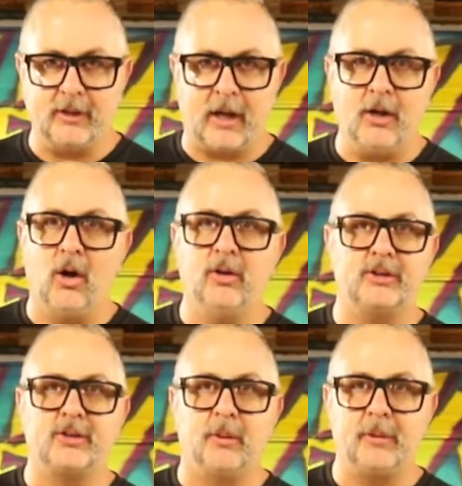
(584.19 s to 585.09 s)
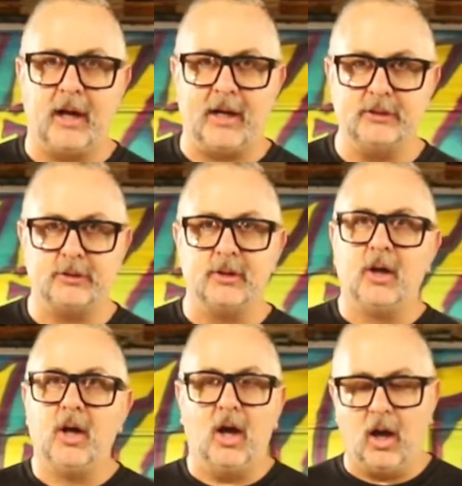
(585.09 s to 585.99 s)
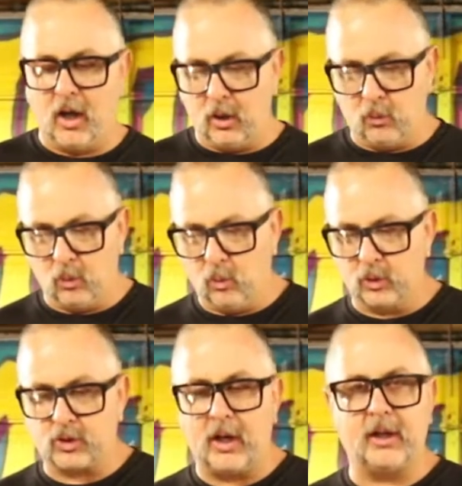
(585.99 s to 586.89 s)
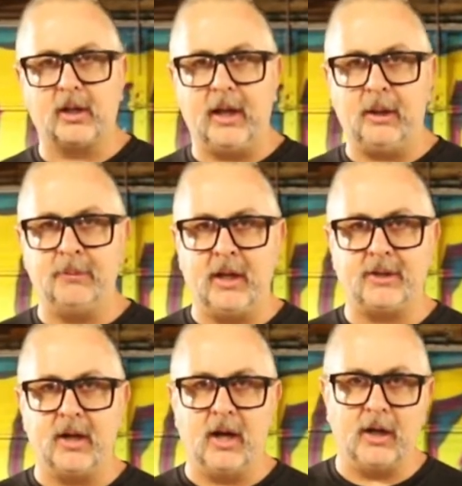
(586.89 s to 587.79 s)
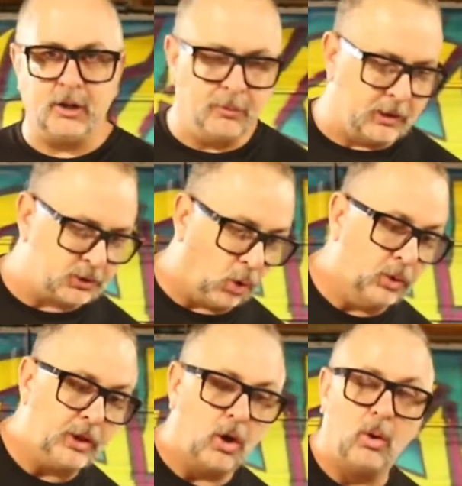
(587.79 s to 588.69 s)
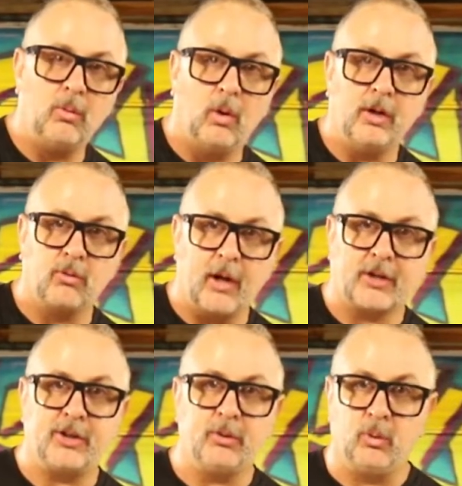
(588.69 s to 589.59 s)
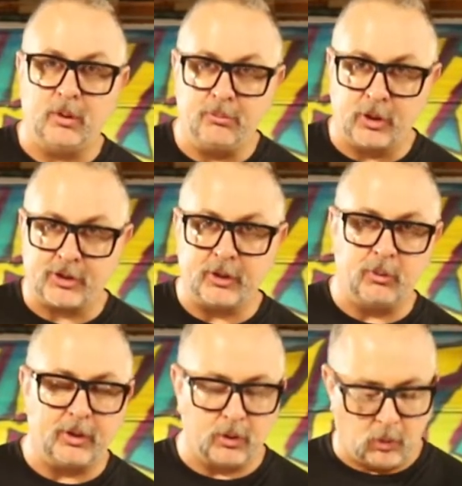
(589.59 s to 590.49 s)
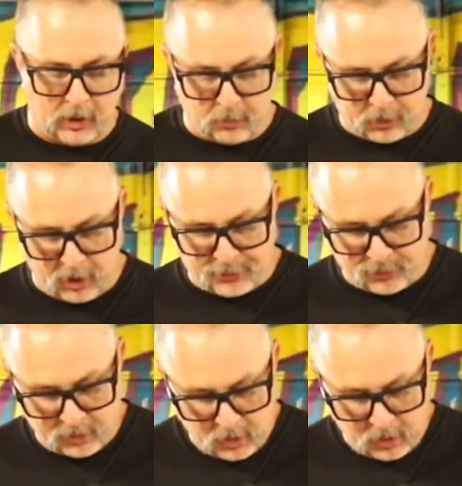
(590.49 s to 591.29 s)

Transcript: I know that some guys will try to claim that you must only go in one direction when pushing with your wire brush.